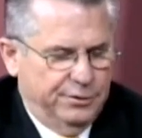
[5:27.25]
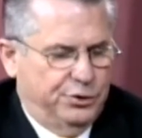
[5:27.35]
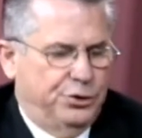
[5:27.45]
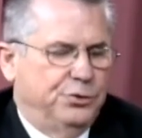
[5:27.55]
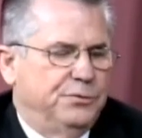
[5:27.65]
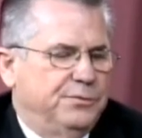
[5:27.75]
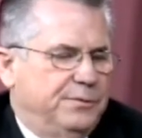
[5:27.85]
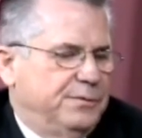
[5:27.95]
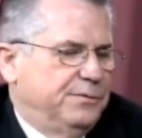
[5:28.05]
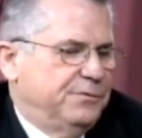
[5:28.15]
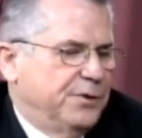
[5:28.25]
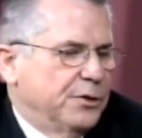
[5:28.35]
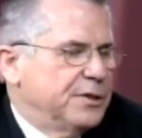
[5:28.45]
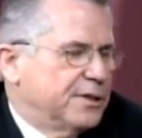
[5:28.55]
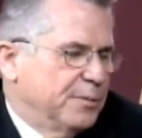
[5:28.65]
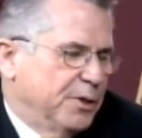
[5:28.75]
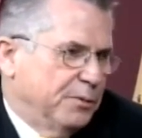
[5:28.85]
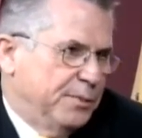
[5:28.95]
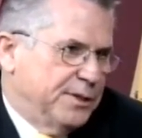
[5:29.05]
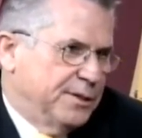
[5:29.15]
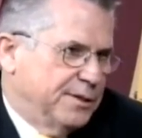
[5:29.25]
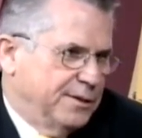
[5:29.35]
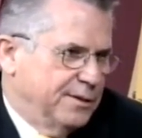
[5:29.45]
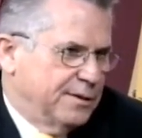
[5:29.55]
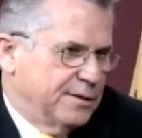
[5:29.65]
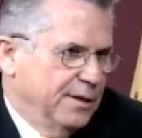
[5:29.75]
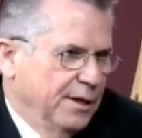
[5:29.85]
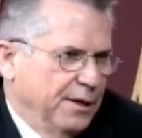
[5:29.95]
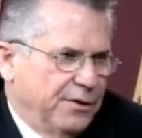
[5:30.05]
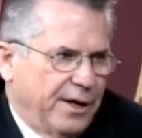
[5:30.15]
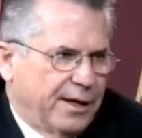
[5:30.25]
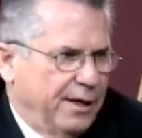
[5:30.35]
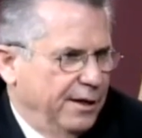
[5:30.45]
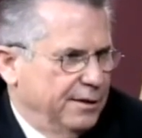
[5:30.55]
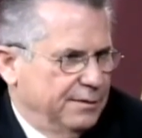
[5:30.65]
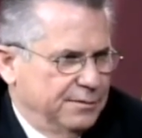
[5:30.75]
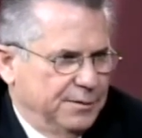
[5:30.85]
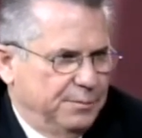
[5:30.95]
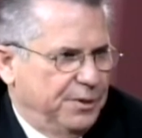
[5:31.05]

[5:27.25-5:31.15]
two very similar businesses that can